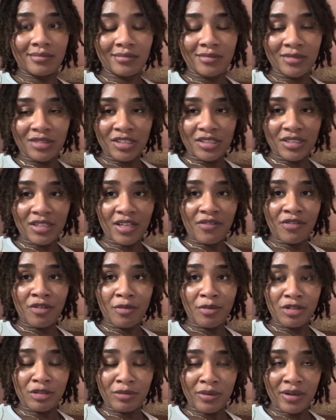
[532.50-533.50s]
Just to give you
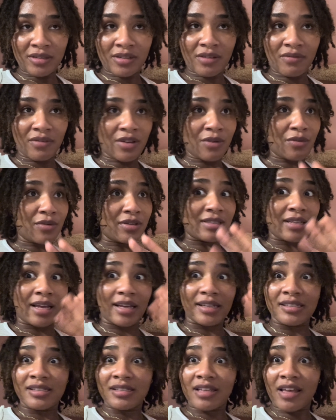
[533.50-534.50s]
perspective, it was like
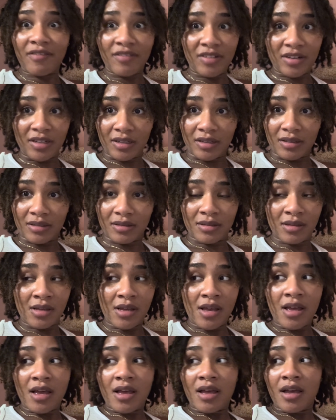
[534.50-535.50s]
70s.
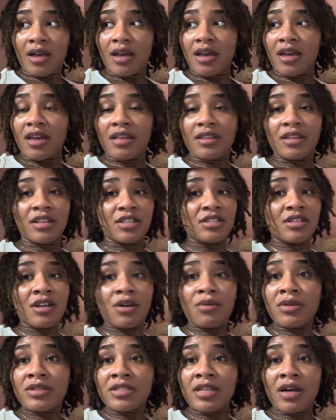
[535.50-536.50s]
The sun
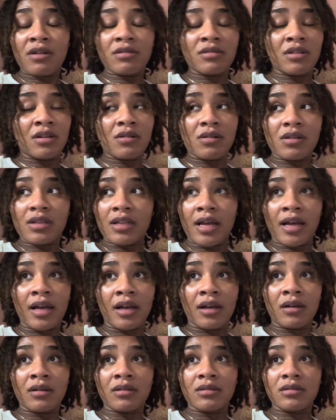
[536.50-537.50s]
was out, no
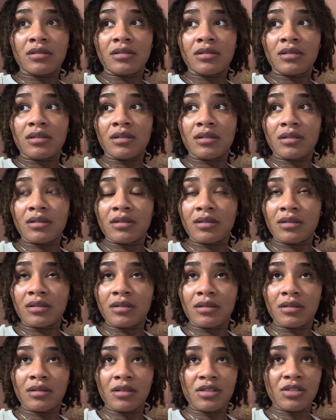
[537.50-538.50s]
clouds.
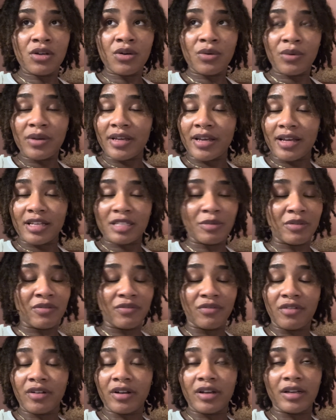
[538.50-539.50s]
This whole weekend has
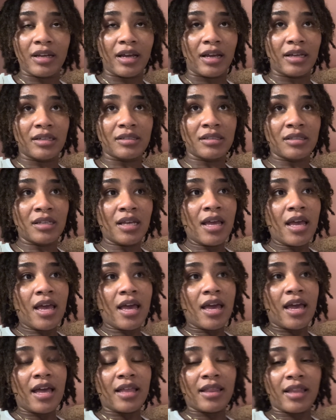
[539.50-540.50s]
been very nice.
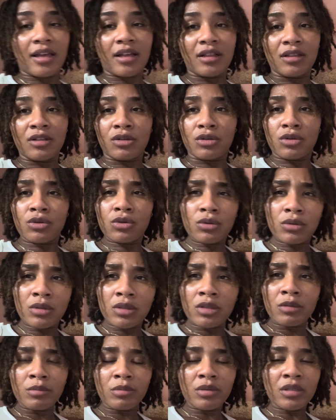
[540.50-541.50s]
And like a little cool
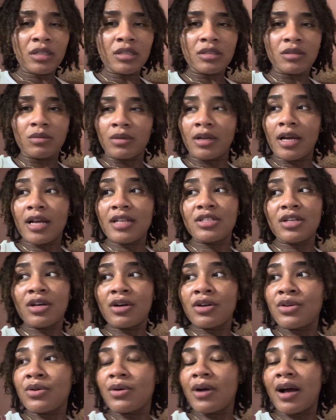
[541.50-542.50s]
little breeze. When I tell
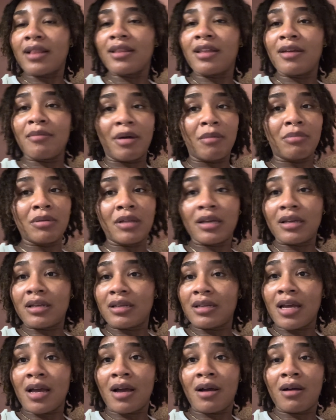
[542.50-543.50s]
you, I laid my blanket
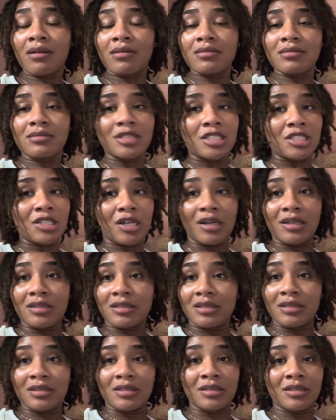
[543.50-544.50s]
down,
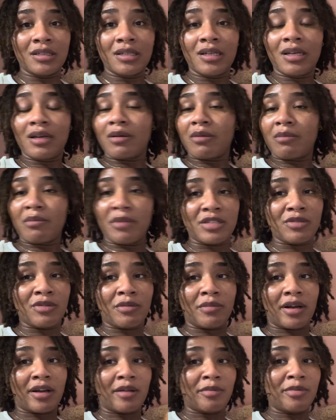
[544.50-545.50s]
started messing with
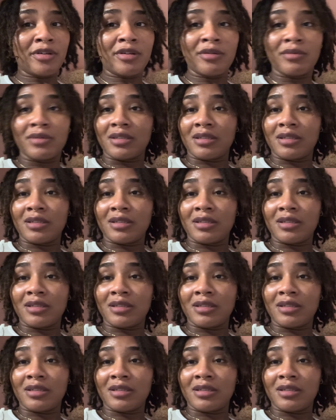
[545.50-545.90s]
my computer with the